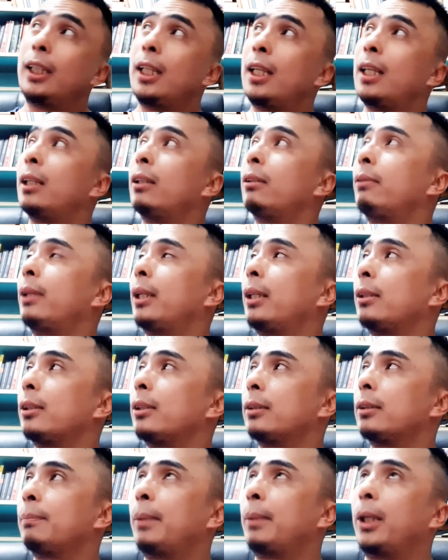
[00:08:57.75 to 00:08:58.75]
what
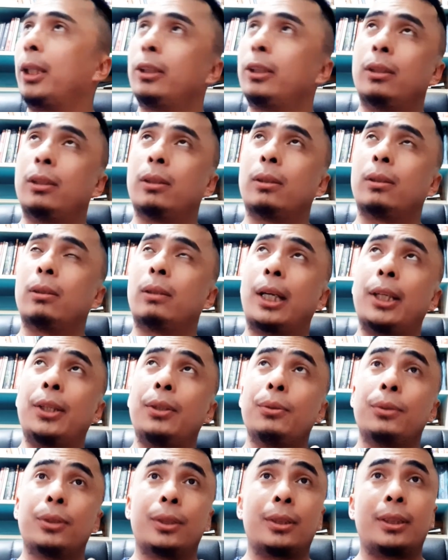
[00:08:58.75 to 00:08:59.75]
else? Partico. I
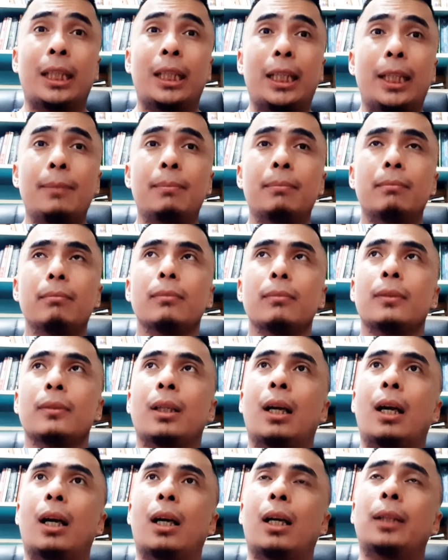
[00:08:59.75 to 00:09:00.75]
use Steam,
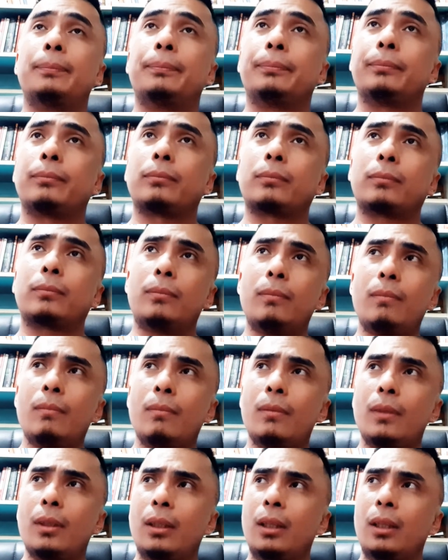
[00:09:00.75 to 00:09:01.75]
um,
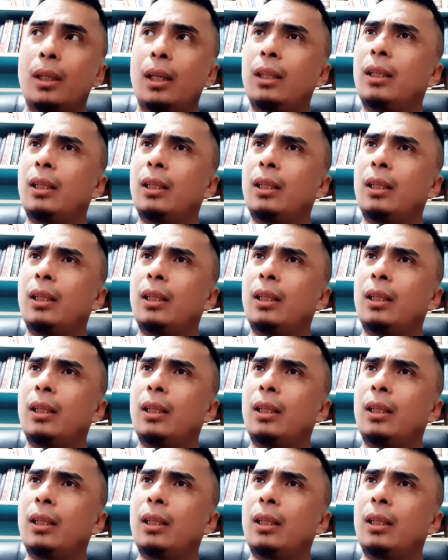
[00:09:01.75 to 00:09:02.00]
and I